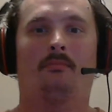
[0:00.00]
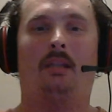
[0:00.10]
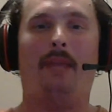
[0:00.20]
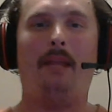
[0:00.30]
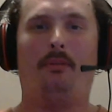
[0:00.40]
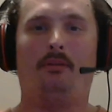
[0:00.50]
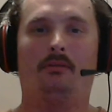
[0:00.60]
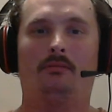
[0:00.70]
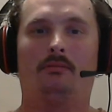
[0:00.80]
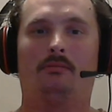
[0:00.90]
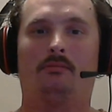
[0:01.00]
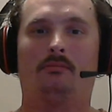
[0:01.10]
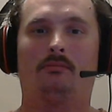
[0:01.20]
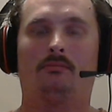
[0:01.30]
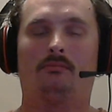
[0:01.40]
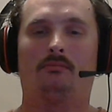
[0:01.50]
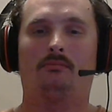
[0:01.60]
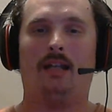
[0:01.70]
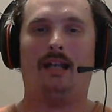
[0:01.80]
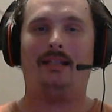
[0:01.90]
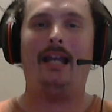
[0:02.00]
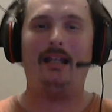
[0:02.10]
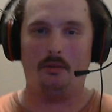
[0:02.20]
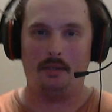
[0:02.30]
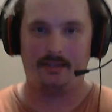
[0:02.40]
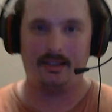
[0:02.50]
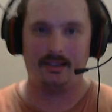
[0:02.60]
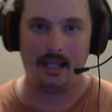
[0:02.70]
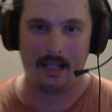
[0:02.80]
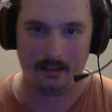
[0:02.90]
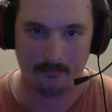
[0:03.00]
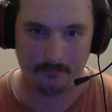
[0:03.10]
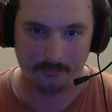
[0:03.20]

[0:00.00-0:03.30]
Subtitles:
the people at KUSA